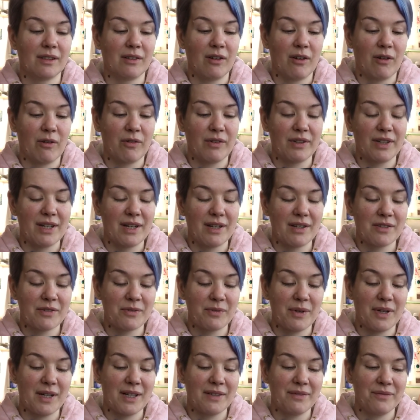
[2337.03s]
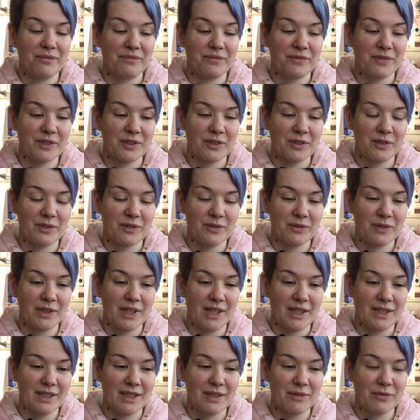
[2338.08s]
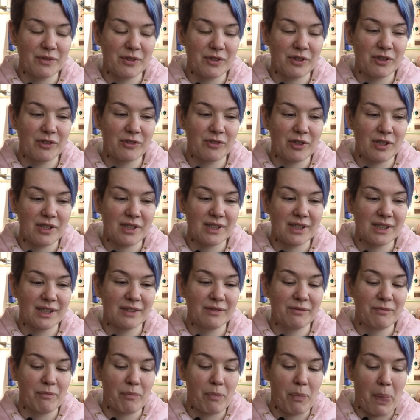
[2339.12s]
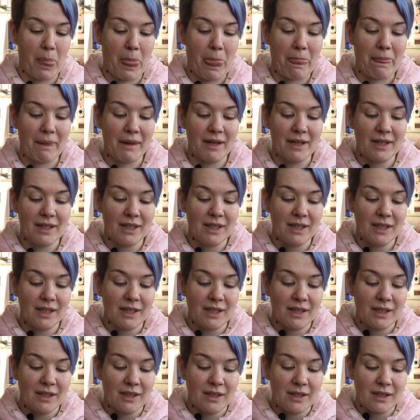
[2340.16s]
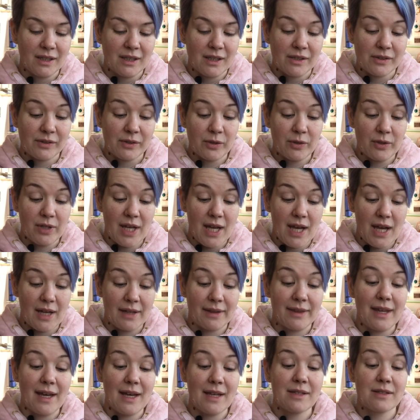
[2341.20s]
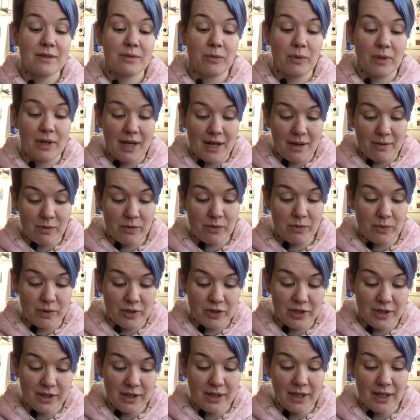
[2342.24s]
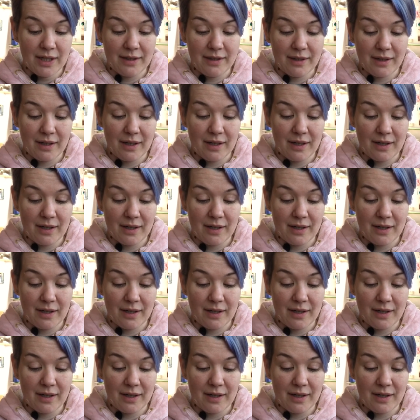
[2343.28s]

over there as well. So yeah, that was interesting. So yeah, that's what I was watching. I think